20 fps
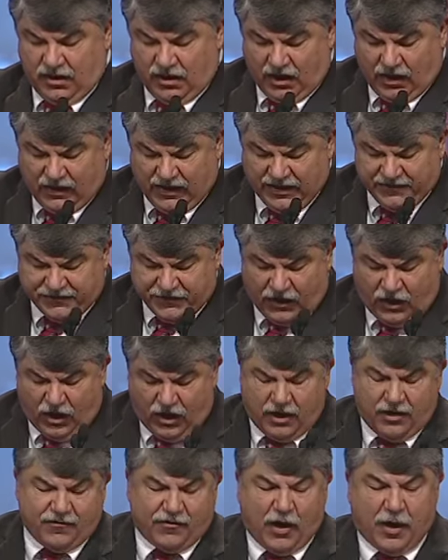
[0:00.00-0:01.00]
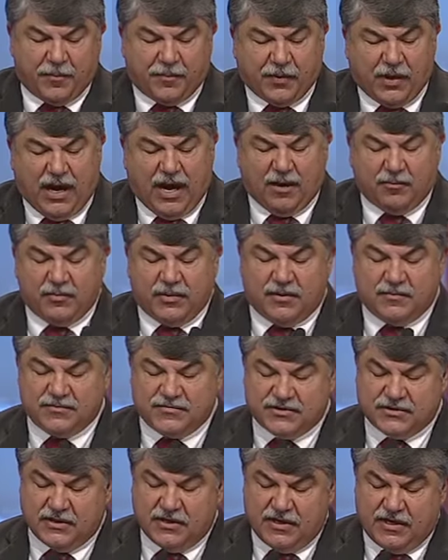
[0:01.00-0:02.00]
are at the heart of our
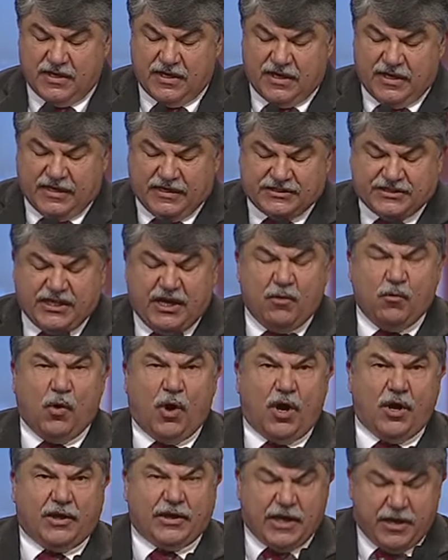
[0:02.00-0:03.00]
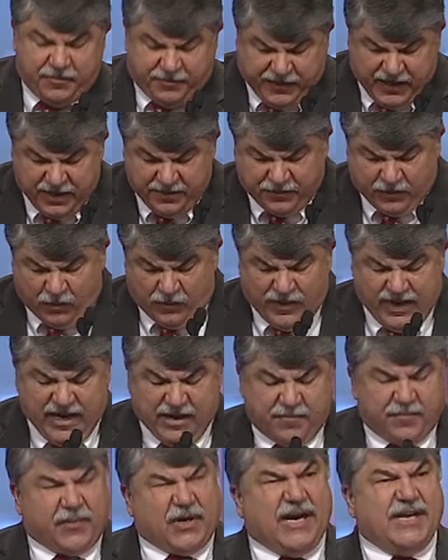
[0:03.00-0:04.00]
problems. You see, working people may
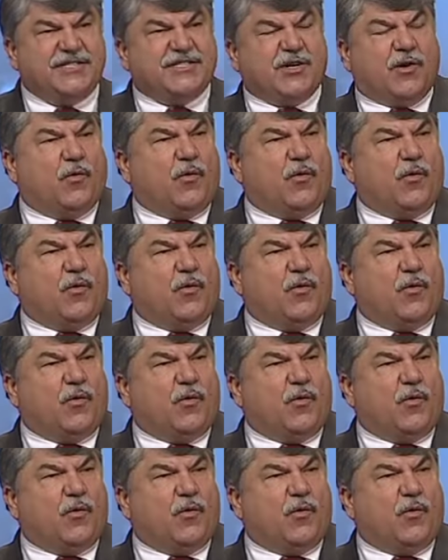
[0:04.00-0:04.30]
embrace a